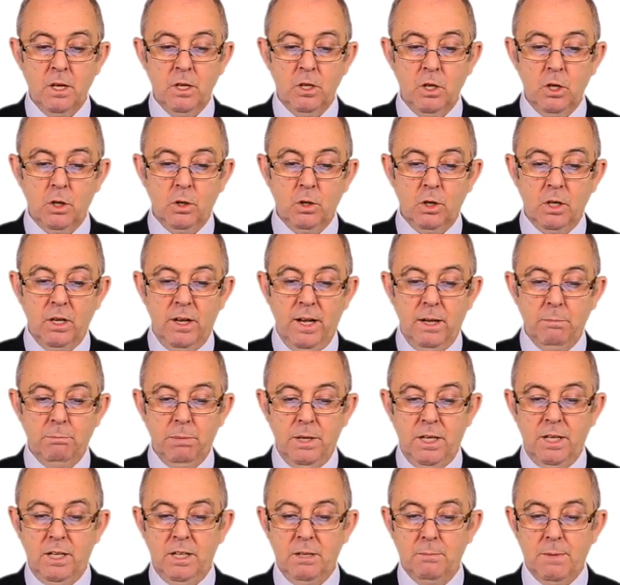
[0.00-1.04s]
You could have
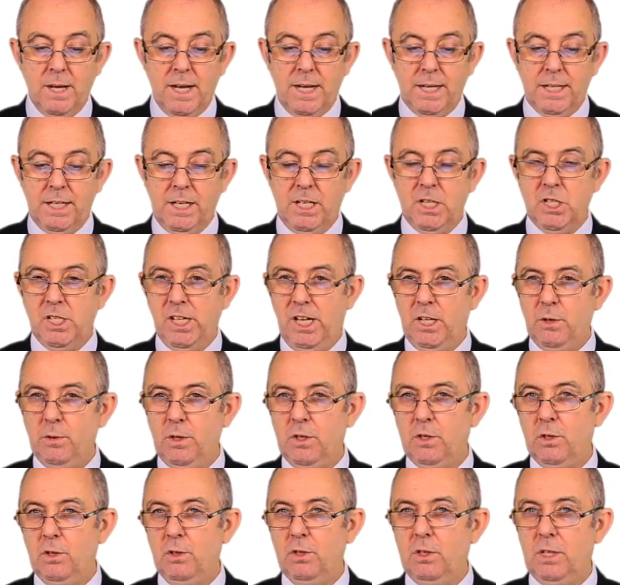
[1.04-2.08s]
been in the market in January
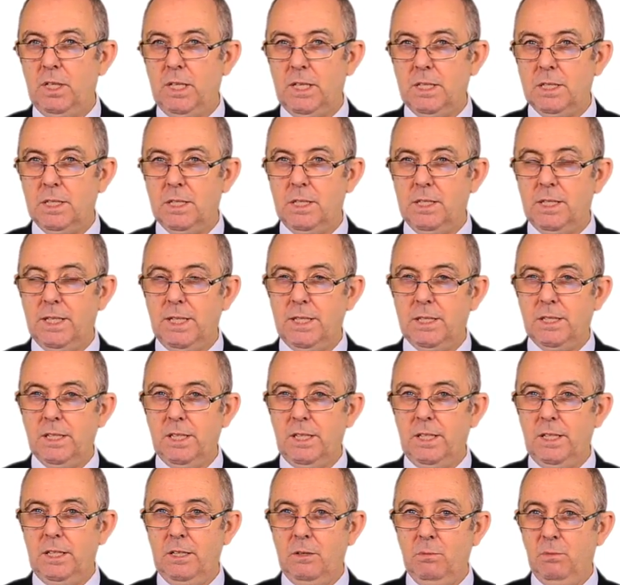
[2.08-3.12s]
2018,